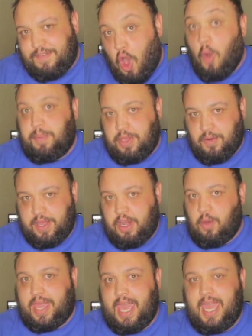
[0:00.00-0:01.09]
opioid,
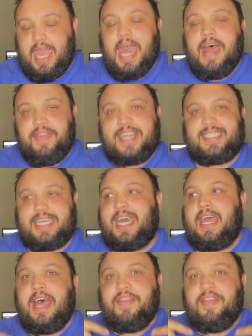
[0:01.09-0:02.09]
okay? They said,